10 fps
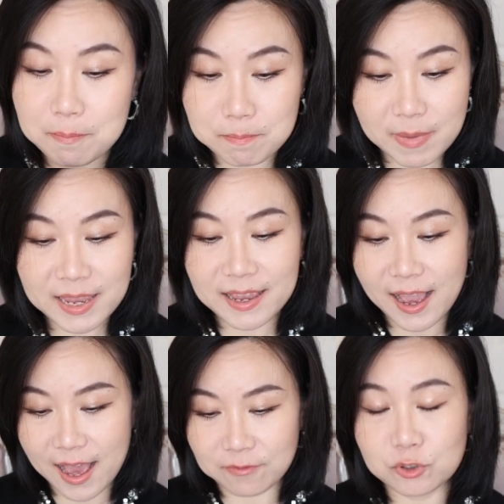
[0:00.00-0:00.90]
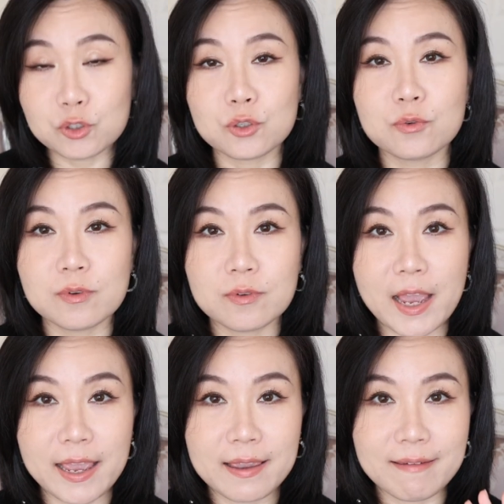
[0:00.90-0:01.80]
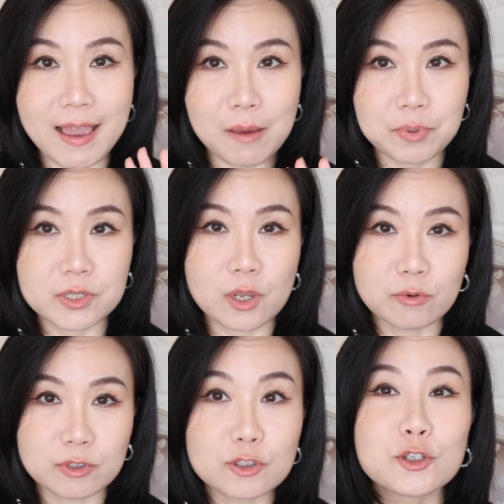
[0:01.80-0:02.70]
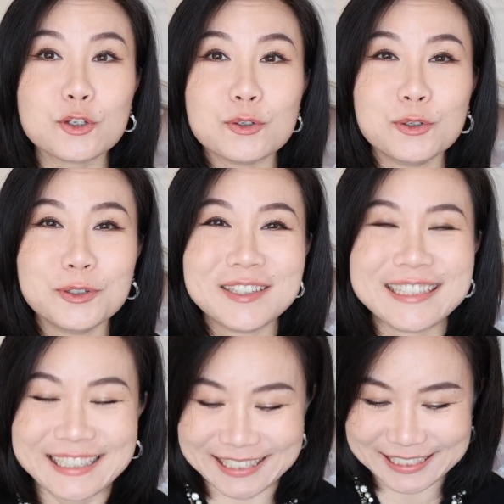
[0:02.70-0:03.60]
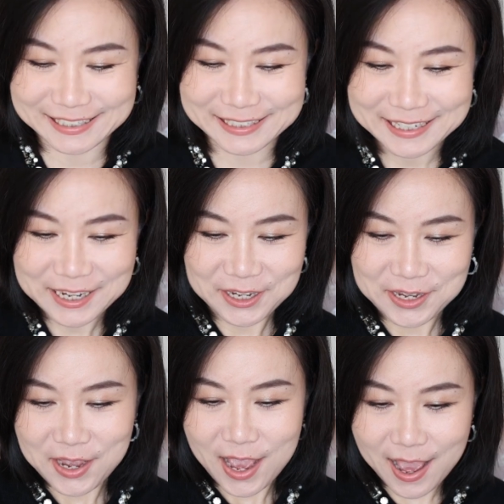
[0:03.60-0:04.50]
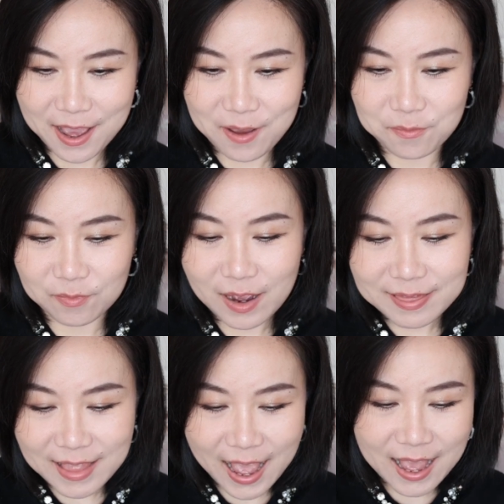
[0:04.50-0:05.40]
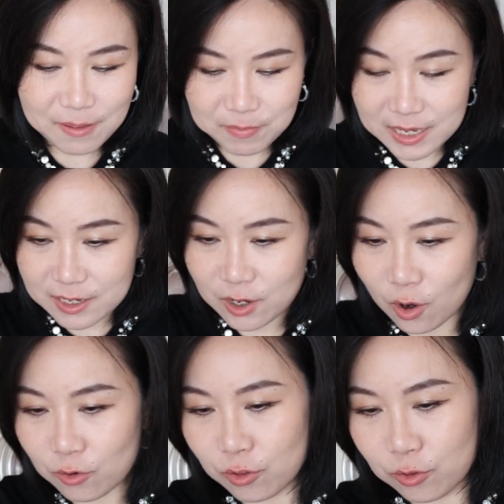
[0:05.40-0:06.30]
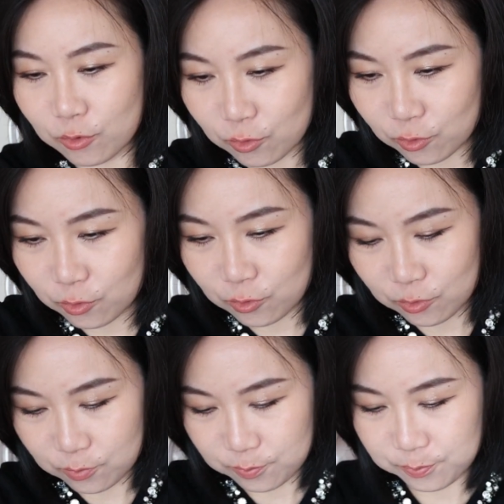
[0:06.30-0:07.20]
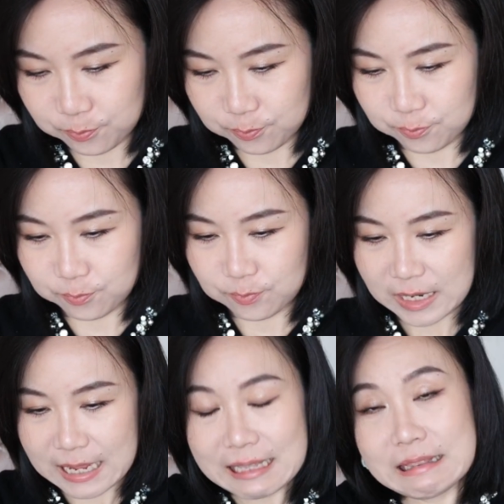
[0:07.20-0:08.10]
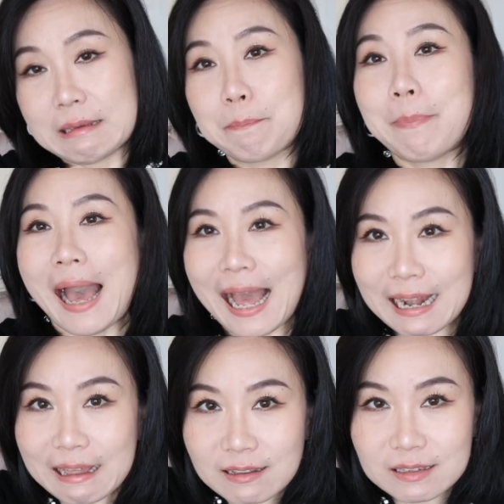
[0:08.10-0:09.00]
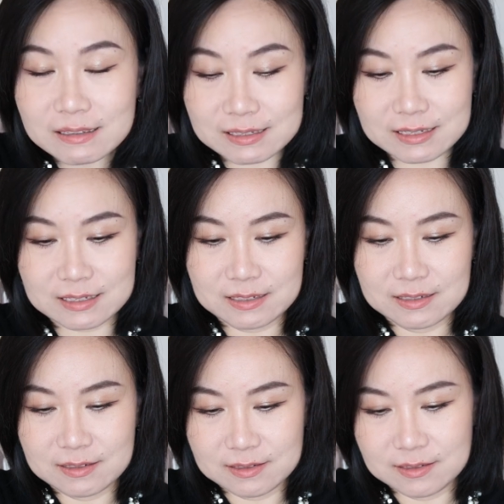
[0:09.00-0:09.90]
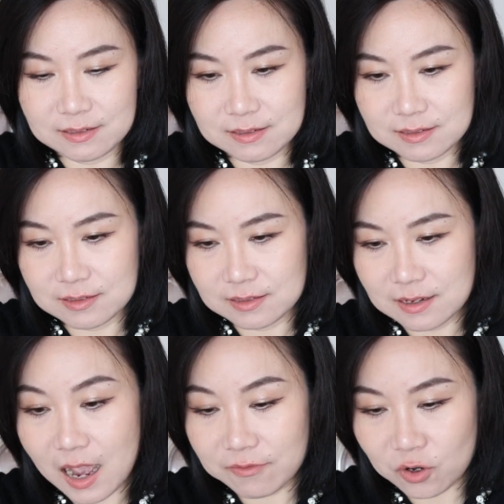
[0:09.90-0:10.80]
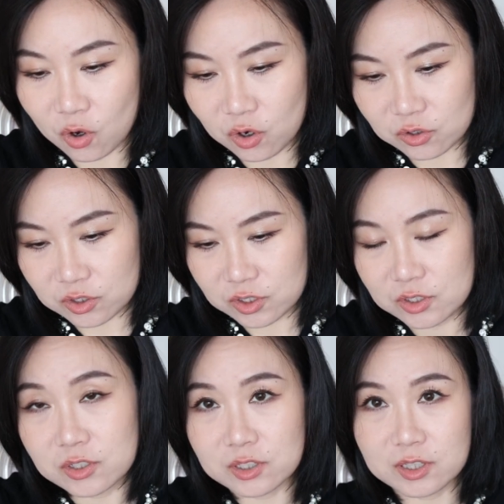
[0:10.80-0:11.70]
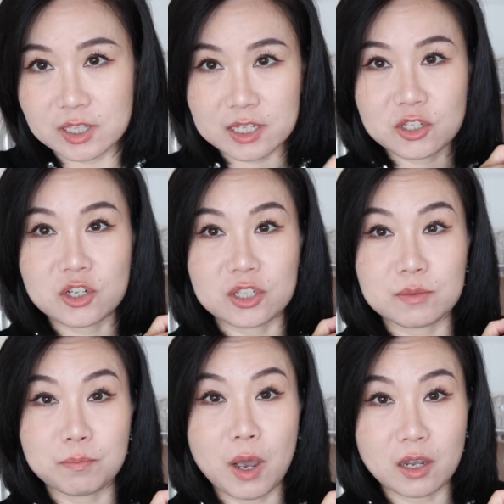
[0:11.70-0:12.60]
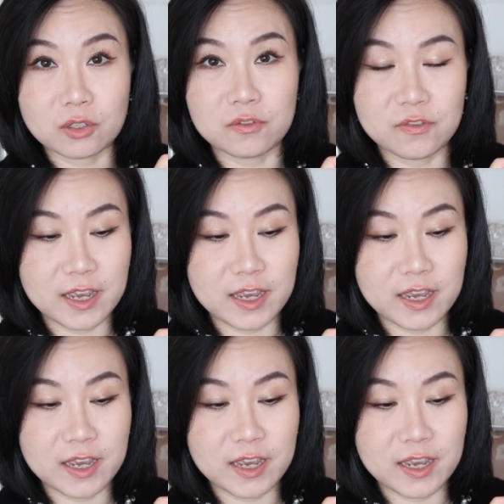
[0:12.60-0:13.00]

may have to do a episode 2. Let me go through the palettes I've got. This just part of